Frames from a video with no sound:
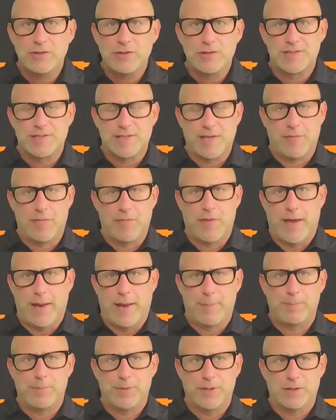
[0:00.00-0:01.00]
you said
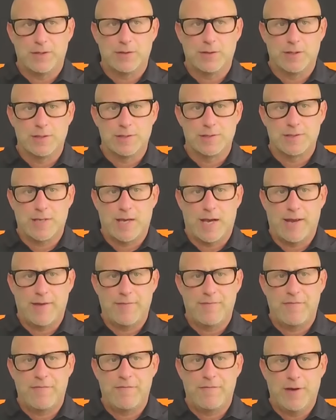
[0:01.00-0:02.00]
that, because I
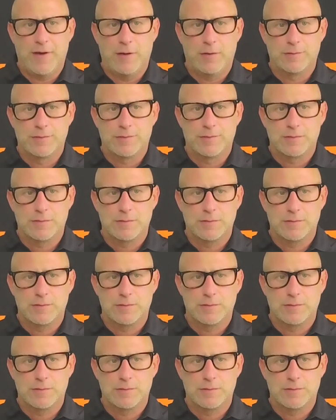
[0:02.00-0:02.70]
felt